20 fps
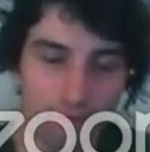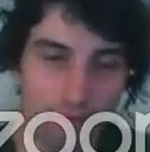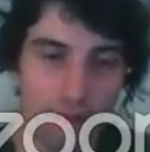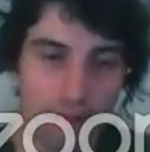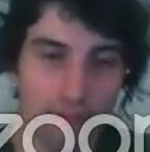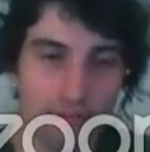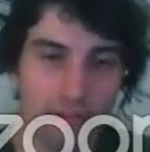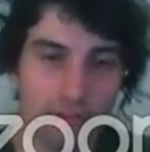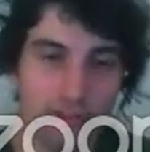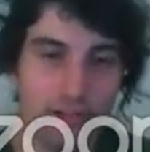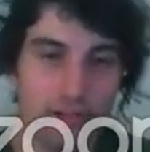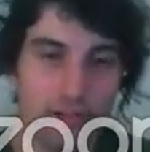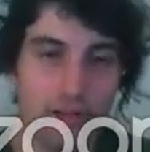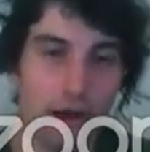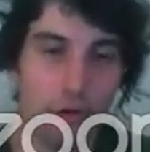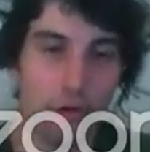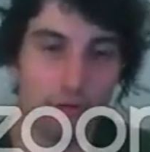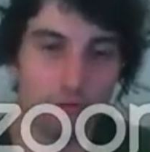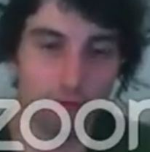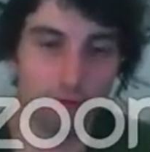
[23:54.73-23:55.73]
we have seen
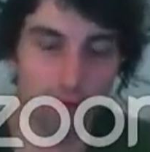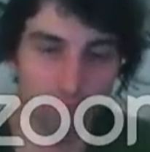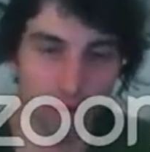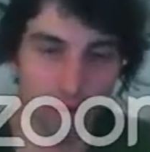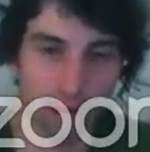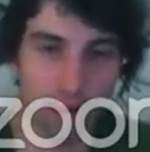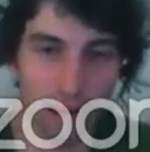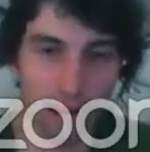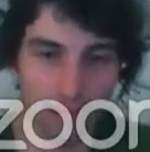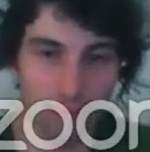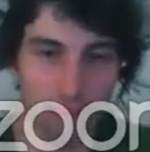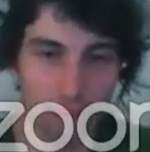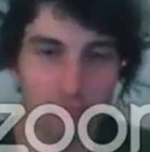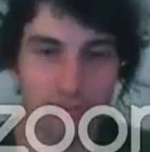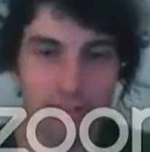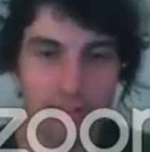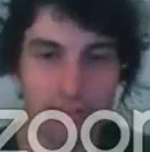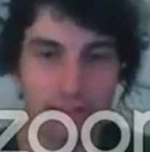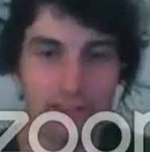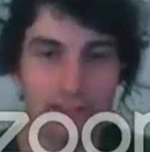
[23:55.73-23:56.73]
how to apply up-to
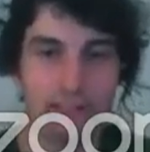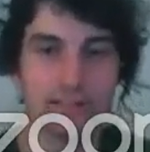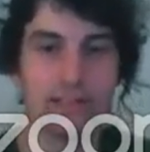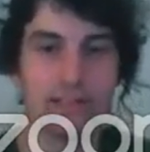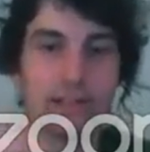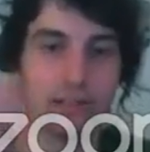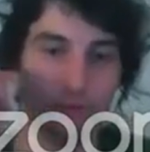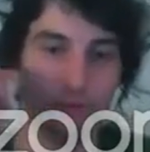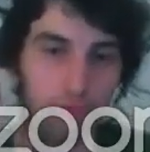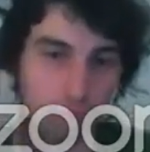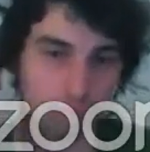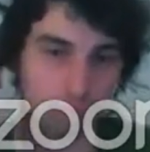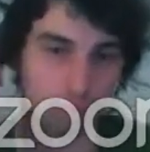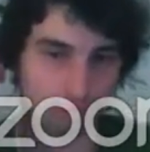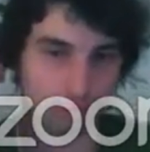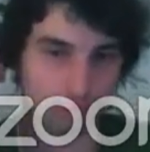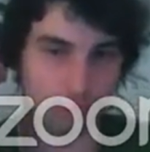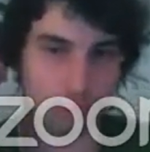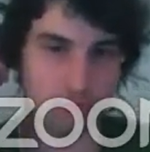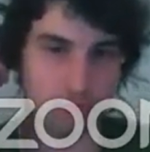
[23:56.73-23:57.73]
techniques to
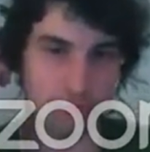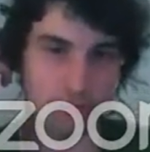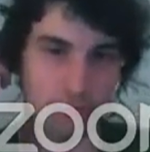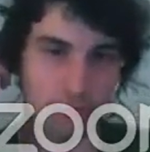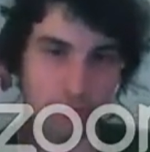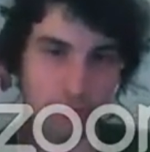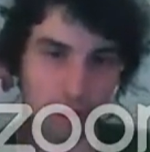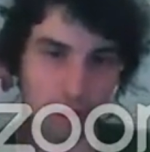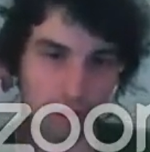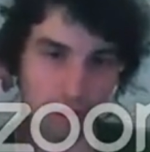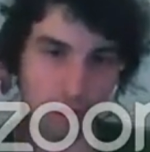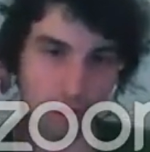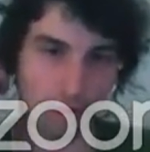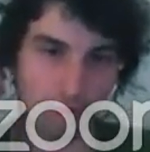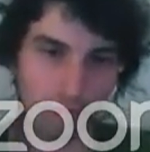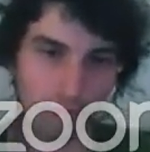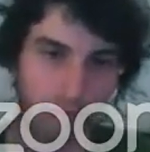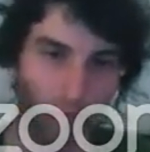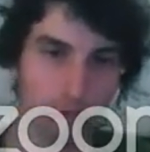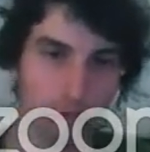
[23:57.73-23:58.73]
reduce the burden
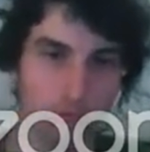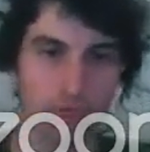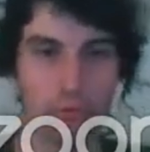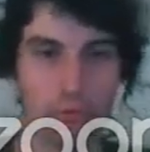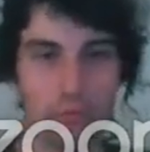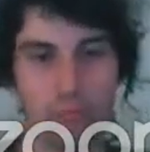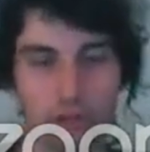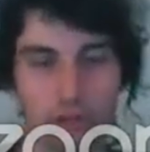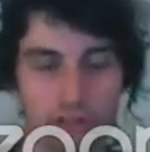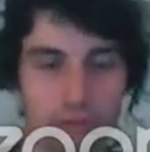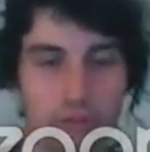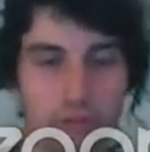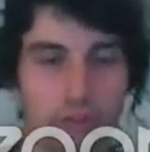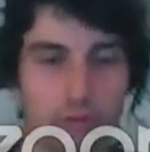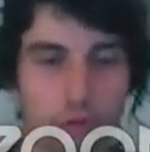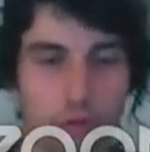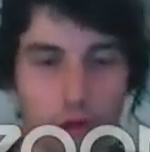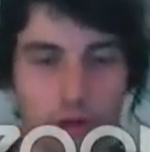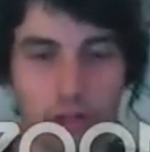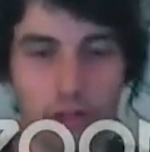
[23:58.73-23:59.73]
of proofs, possibly
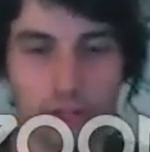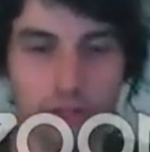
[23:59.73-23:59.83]
turning